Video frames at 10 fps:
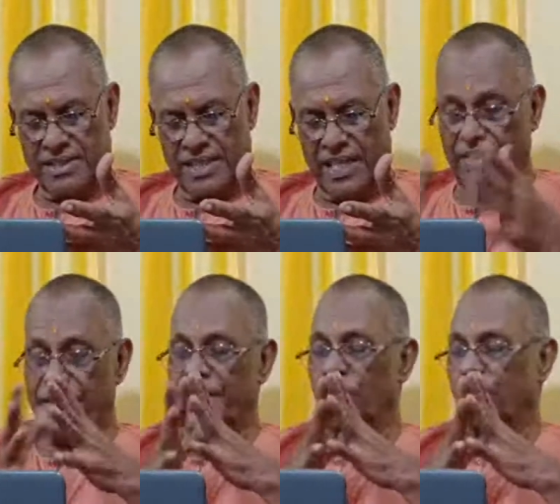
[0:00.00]

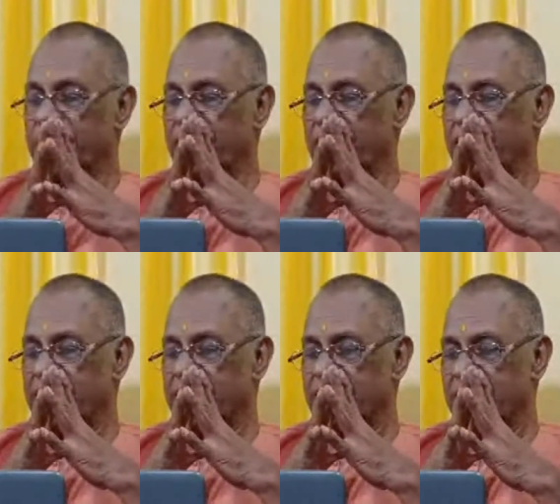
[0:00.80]
every now and then
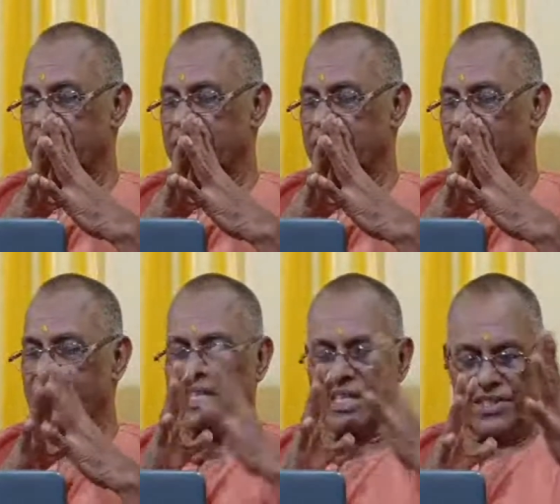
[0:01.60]
we
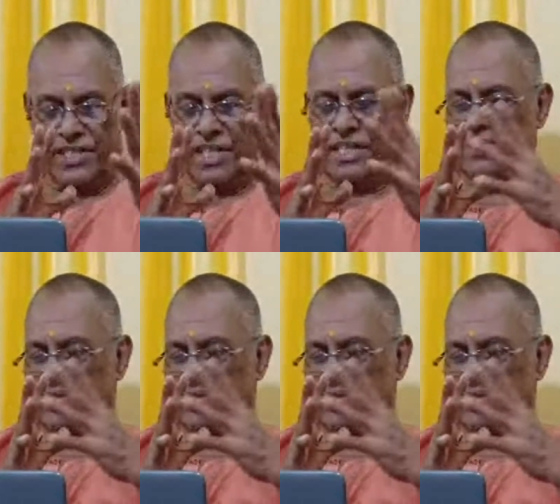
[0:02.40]
consult,